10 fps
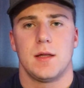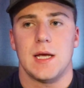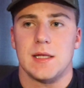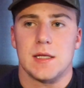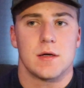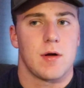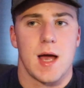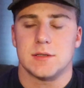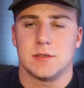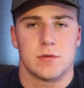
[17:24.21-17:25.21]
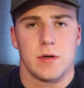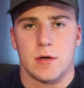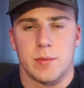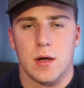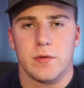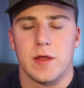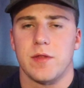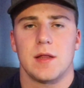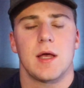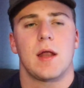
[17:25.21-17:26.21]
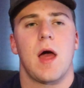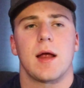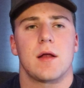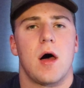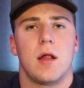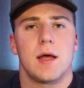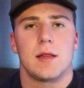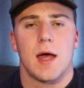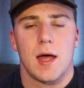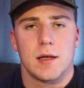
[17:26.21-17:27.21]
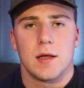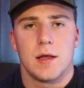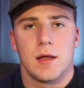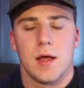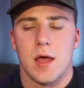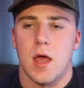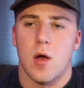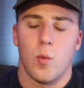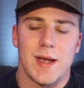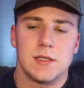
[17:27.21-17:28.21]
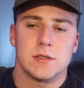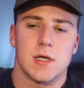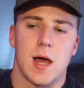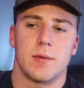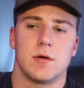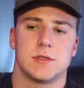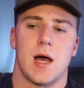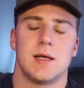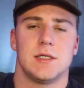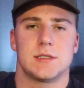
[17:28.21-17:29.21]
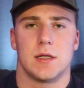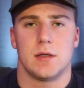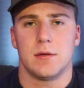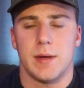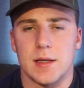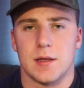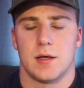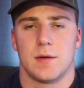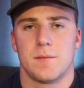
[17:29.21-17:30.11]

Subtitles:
They think the grass is greener, bro. They think they're gonna act all like that. Wait till time goes on just a little bit.